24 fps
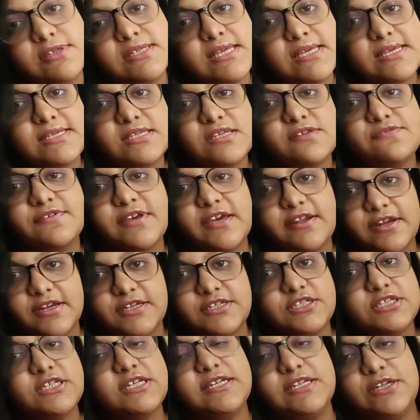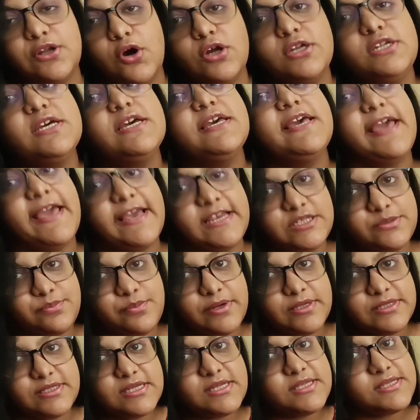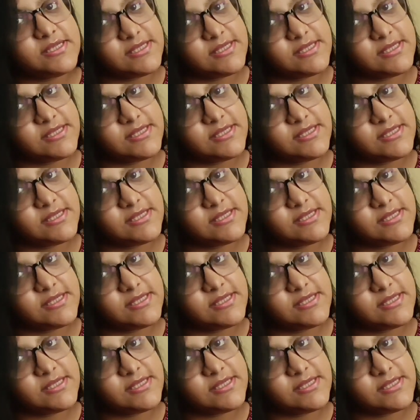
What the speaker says: recessive character cannot express